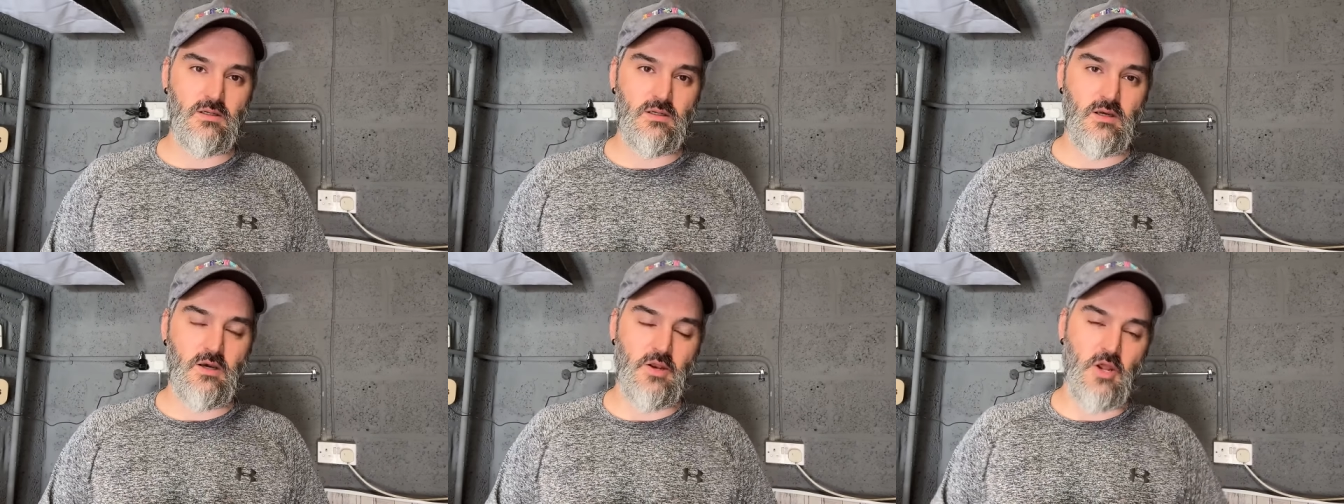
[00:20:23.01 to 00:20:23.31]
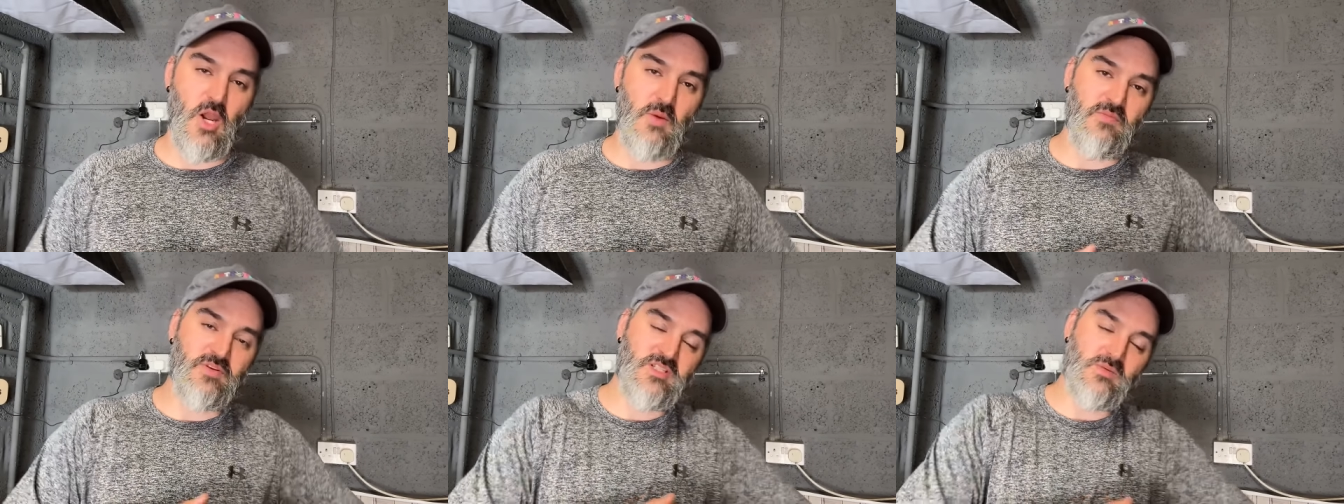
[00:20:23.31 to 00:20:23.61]
And I
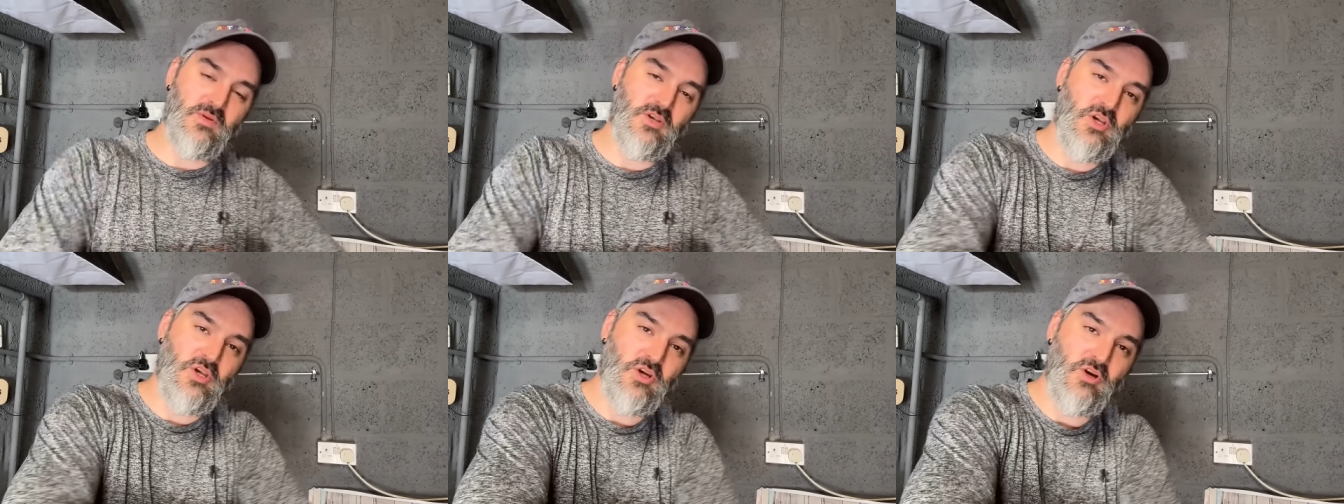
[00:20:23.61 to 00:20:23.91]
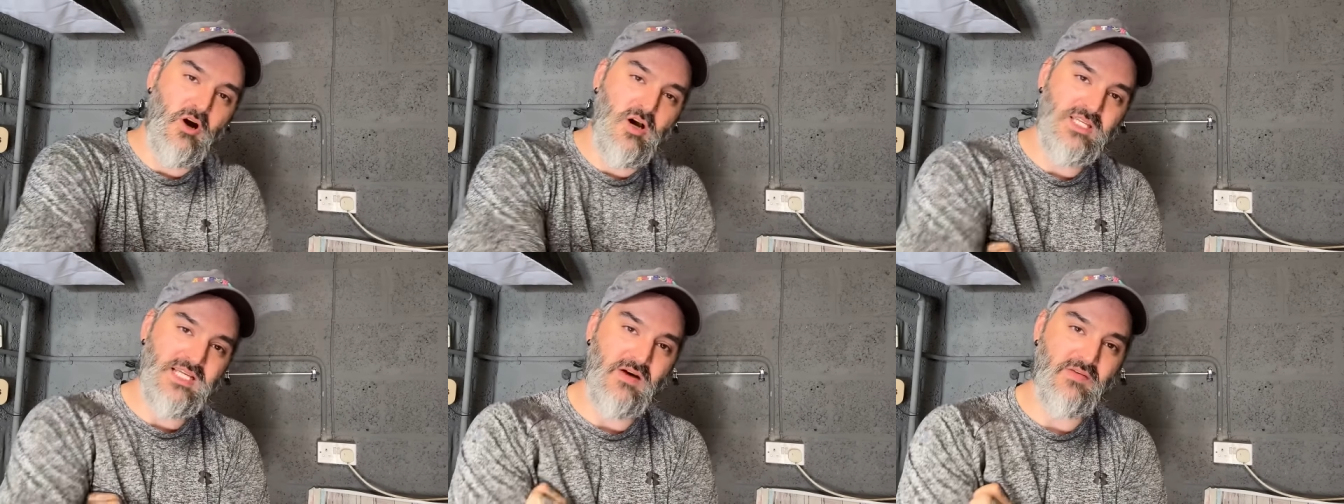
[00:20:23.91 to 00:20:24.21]
hope for some of you
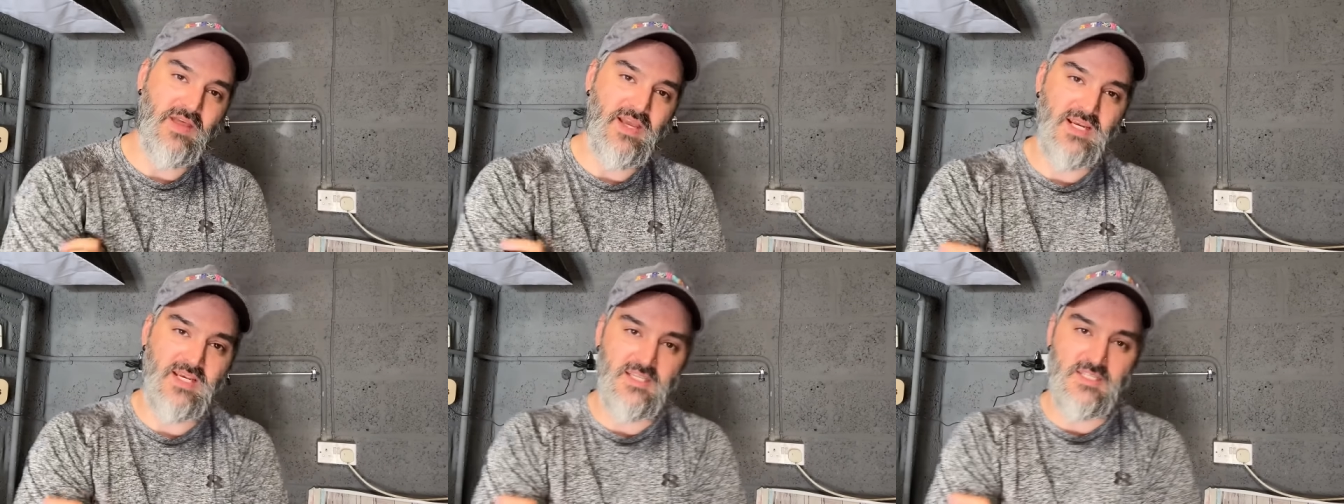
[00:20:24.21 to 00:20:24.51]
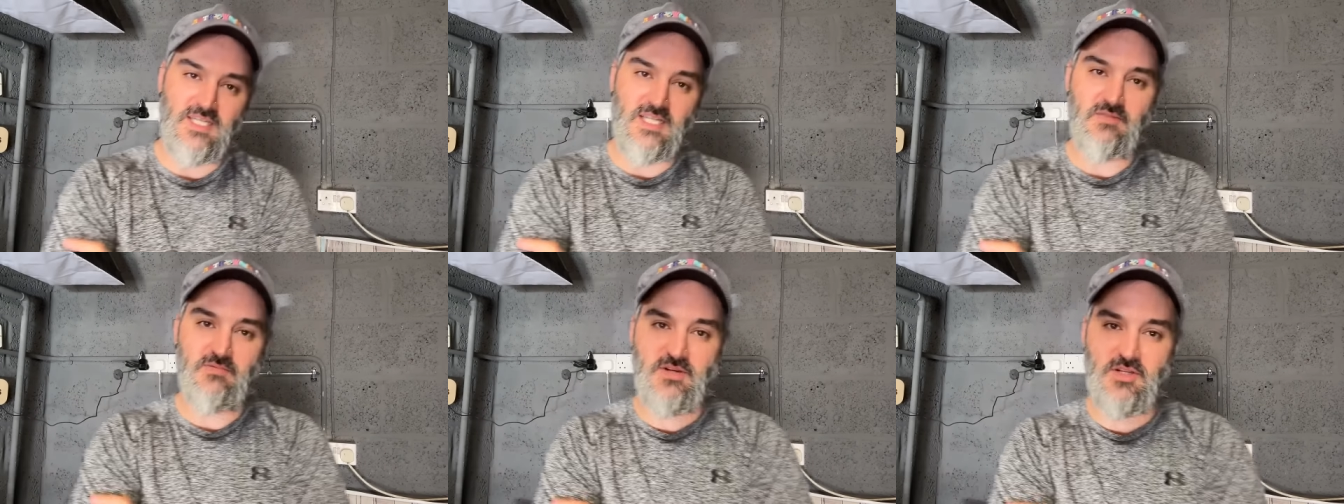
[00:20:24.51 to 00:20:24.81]
guys out there
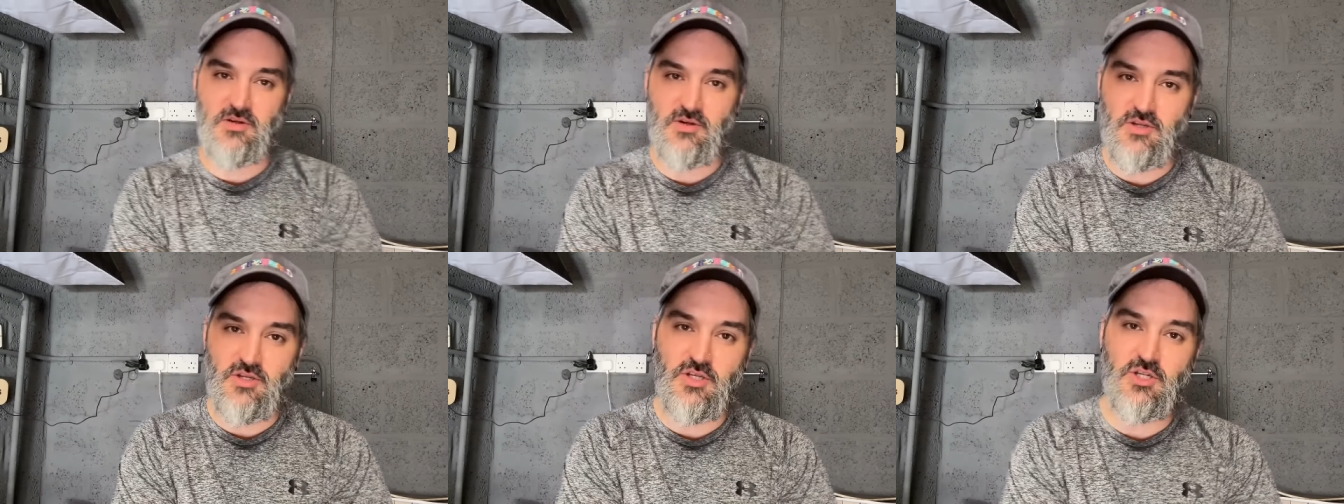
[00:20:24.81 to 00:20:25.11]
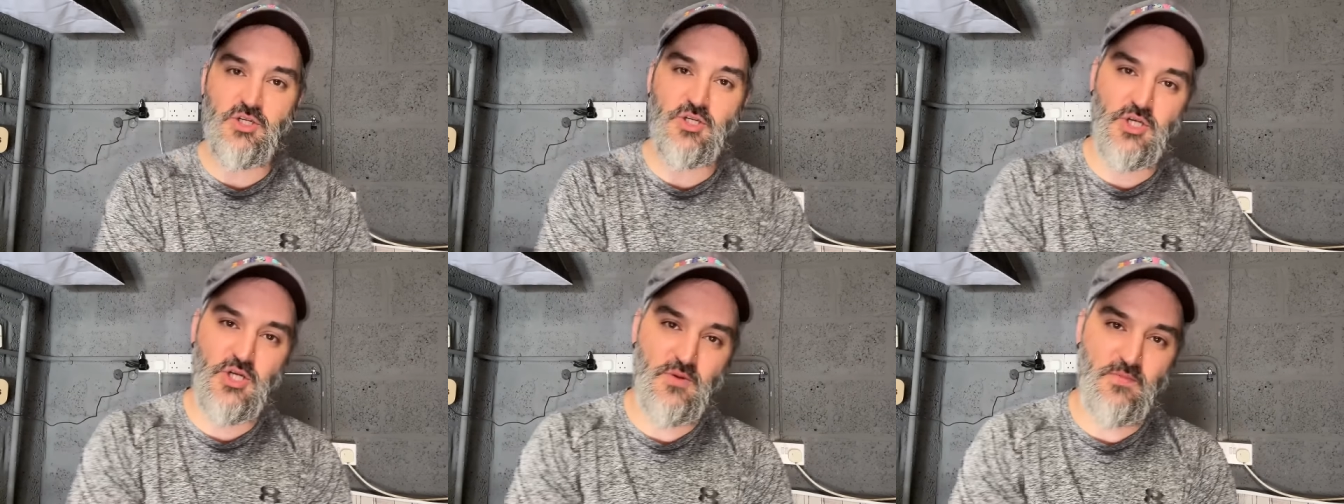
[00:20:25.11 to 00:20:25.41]
considering doing
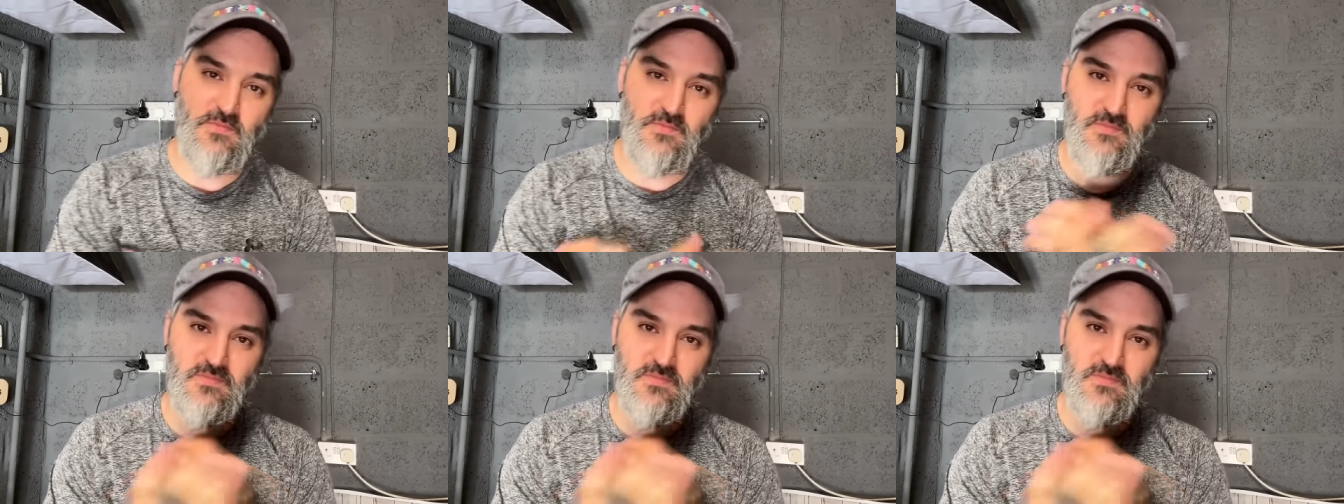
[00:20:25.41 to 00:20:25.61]
YouTube,